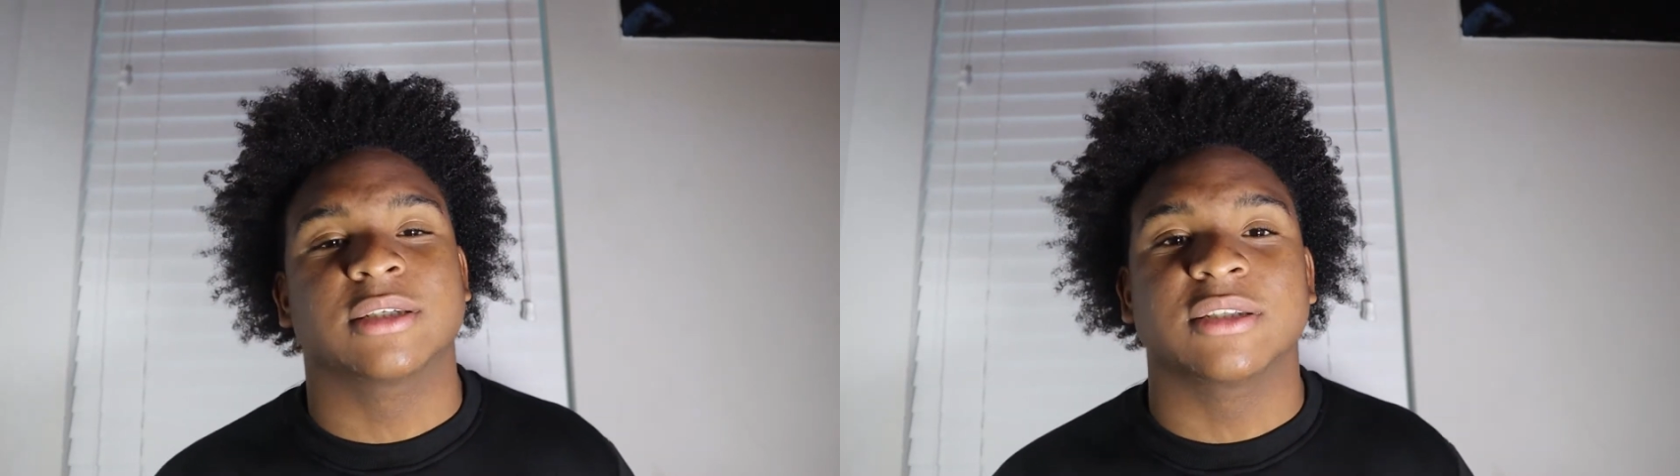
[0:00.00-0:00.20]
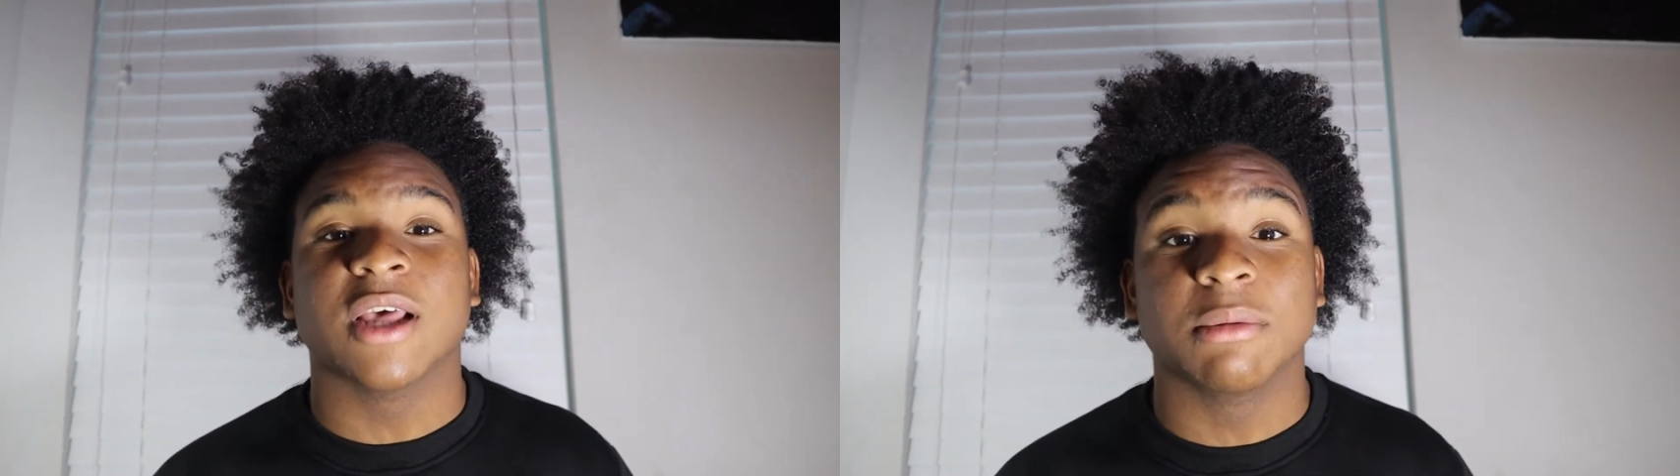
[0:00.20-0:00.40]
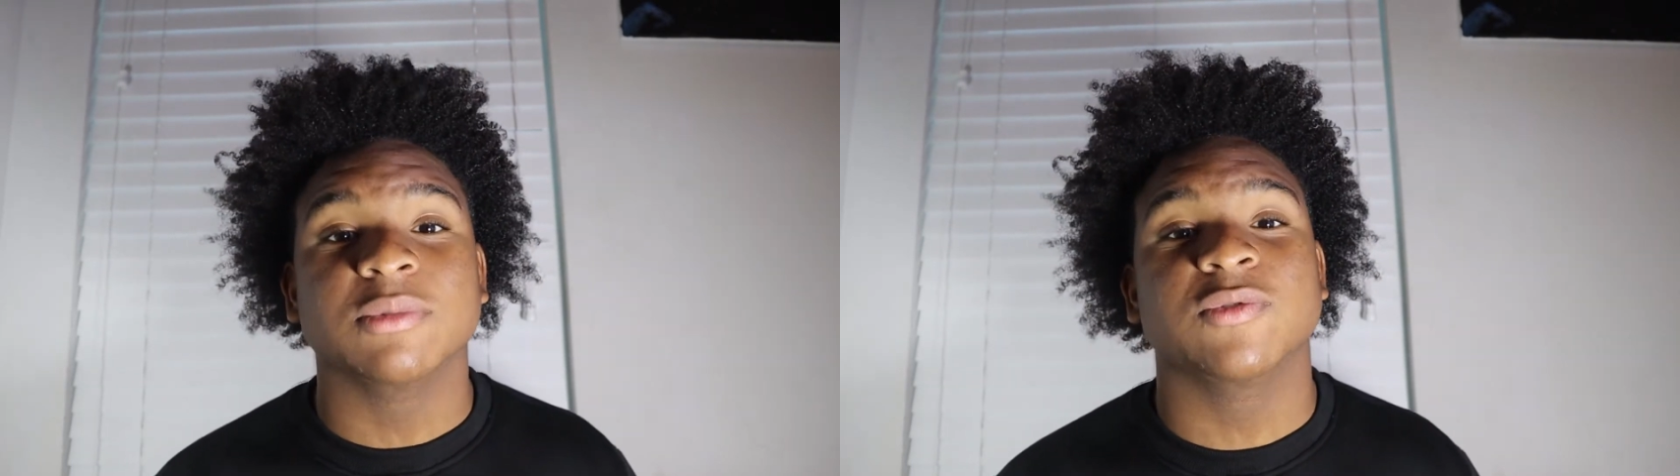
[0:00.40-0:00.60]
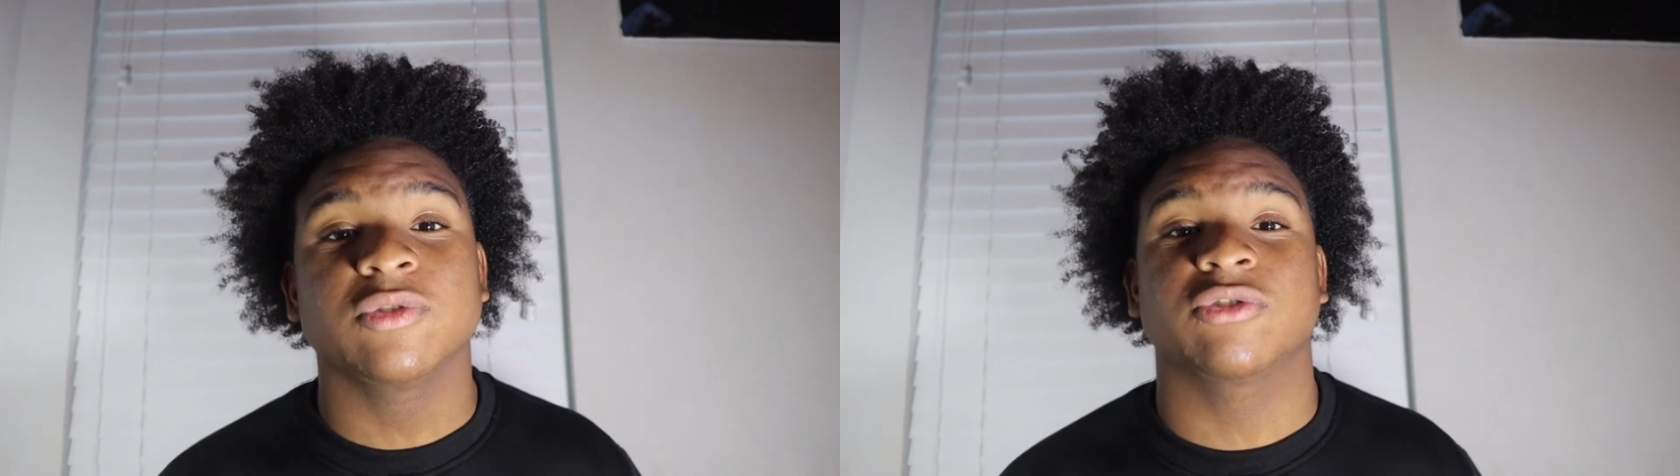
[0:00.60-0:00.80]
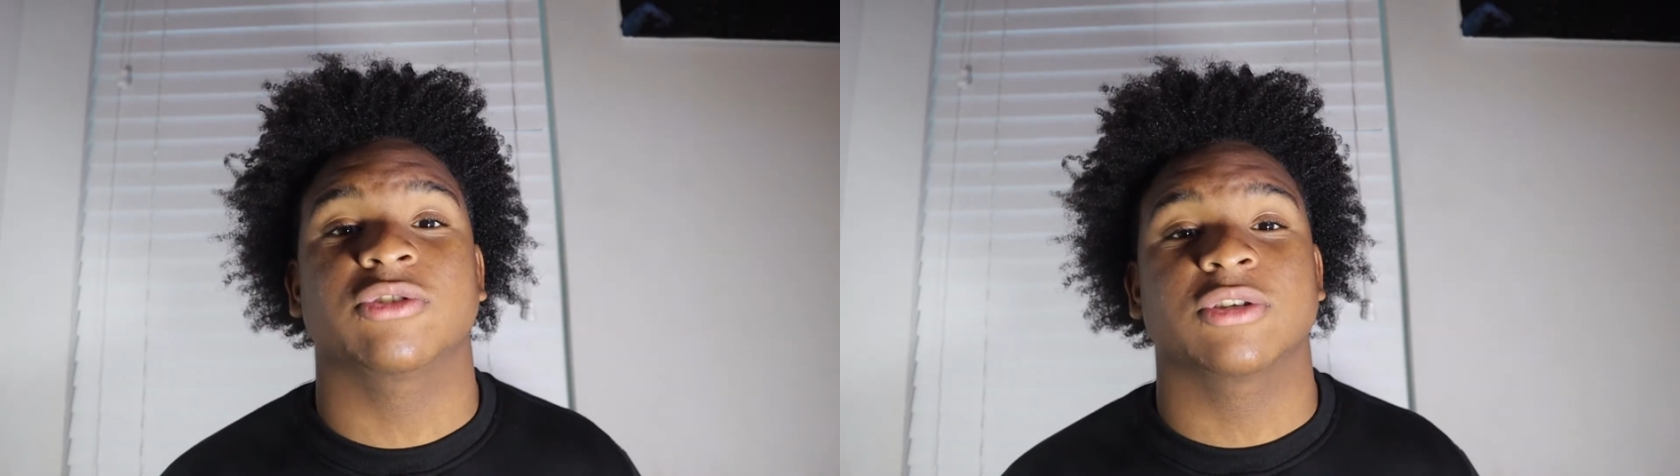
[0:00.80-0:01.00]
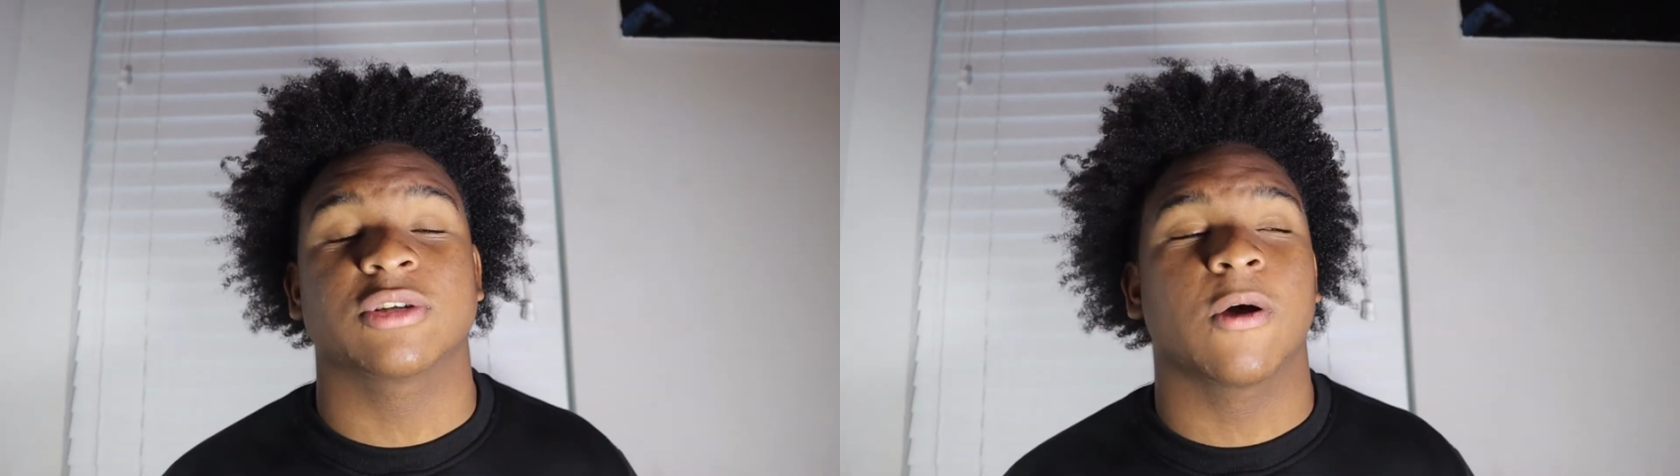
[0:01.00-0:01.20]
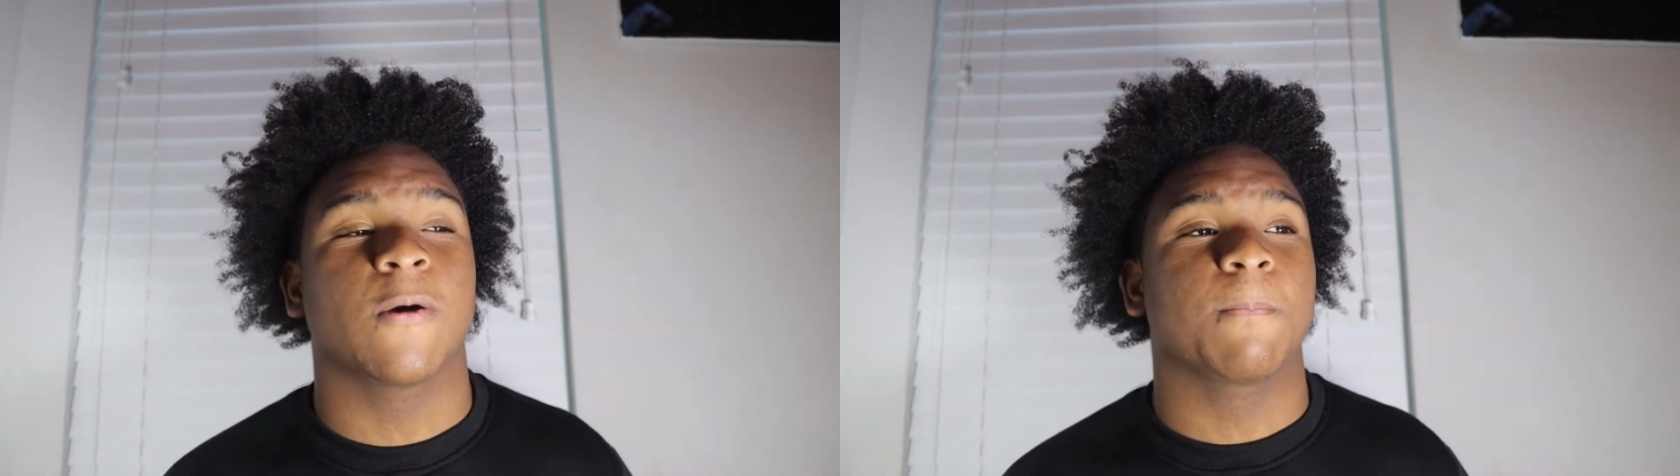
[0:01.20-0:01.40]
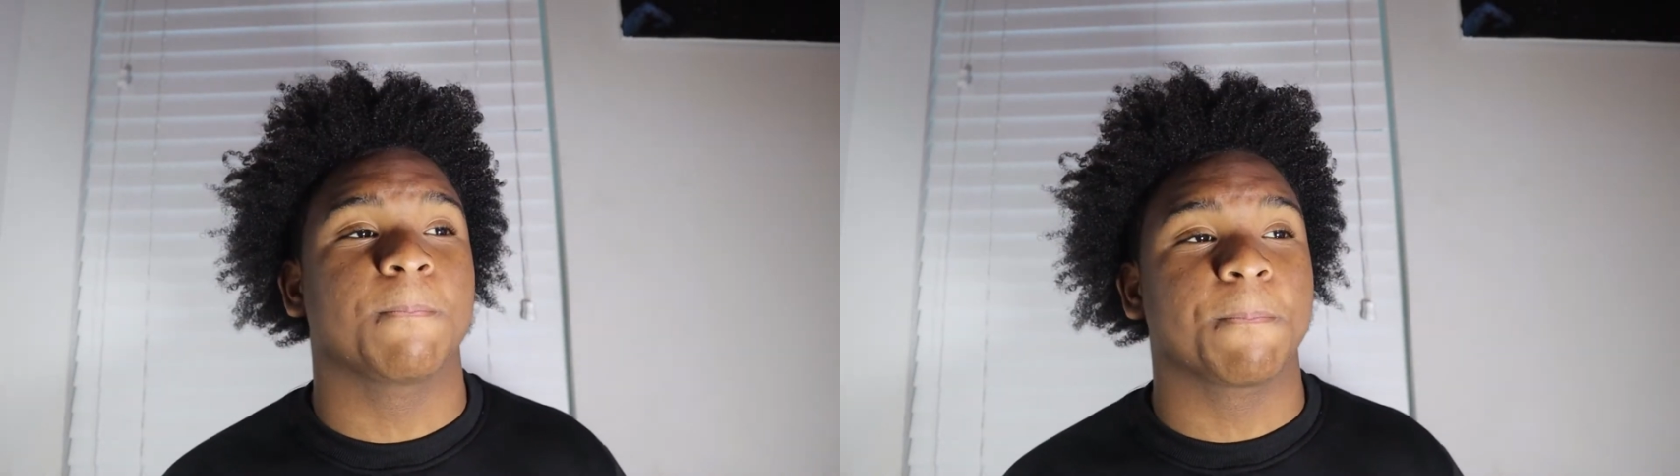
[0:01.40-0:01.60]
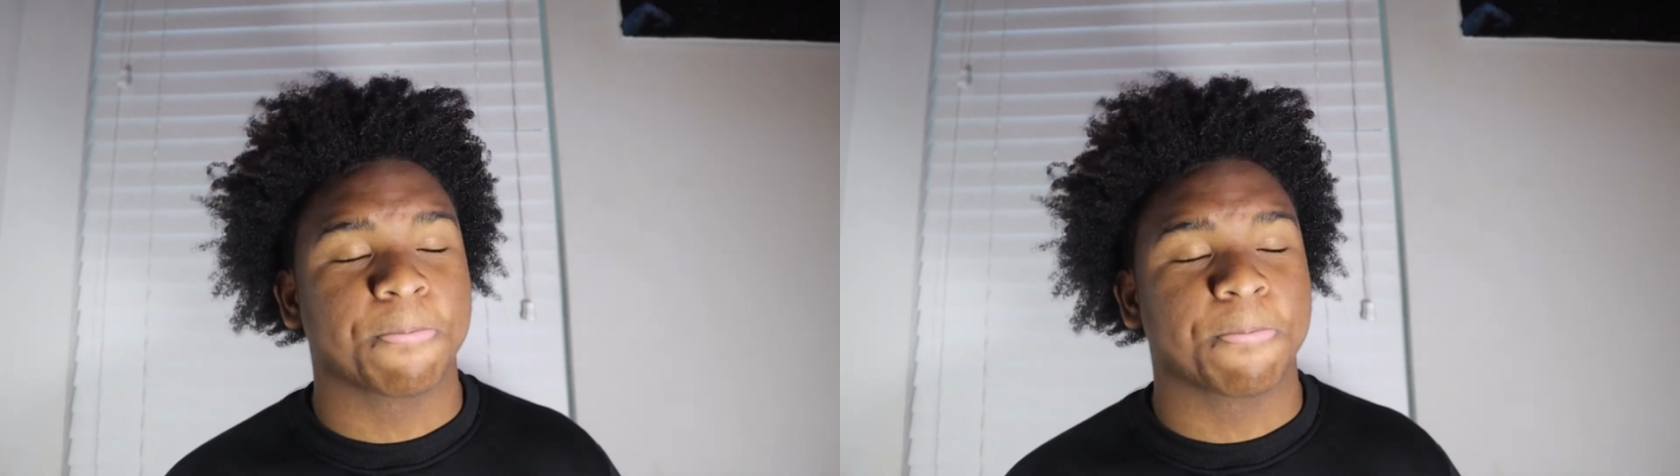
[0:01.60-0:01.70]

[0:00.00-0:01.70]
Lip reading: Solomon Futures. So,